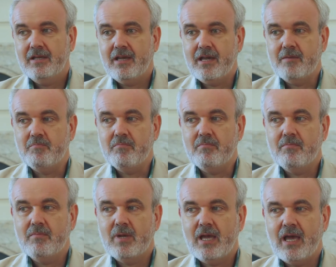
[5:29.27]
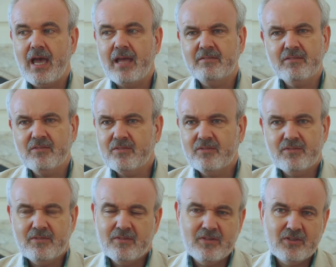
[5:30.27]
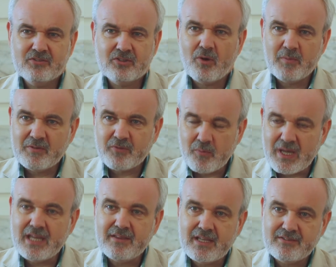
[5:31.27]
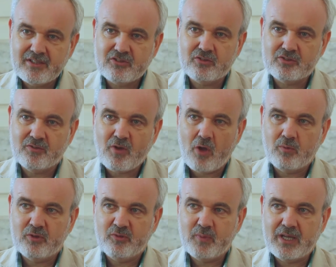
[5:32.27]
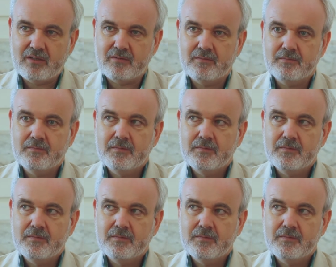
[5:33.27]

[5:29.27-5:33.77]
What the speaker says: And so, I mean, for me, these issues have always been